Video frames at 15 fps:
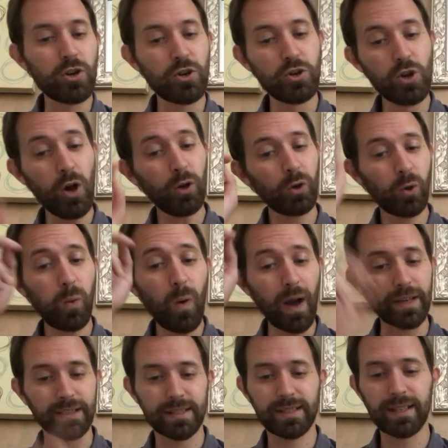"Not
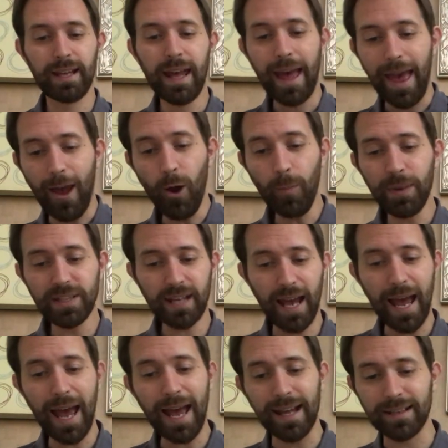quite. Help is at
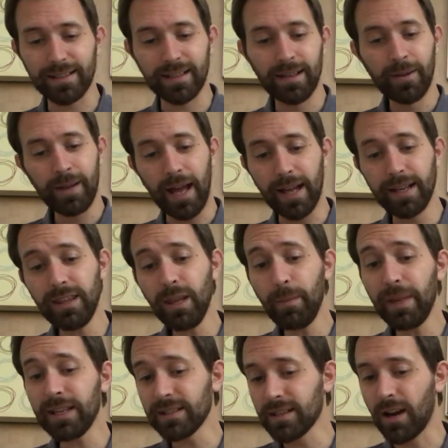hand, and in the
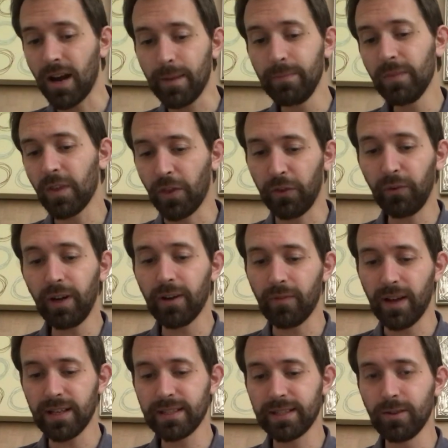meantime the three of
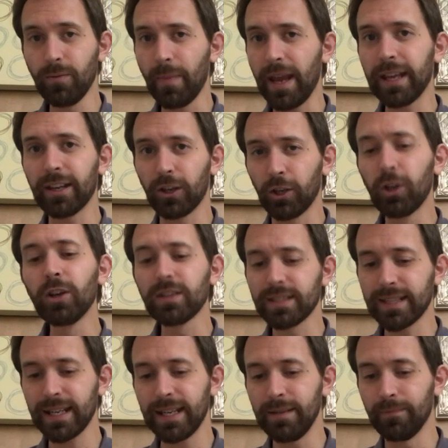us still make a good
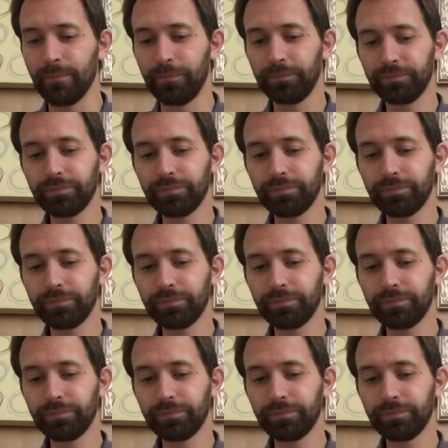team."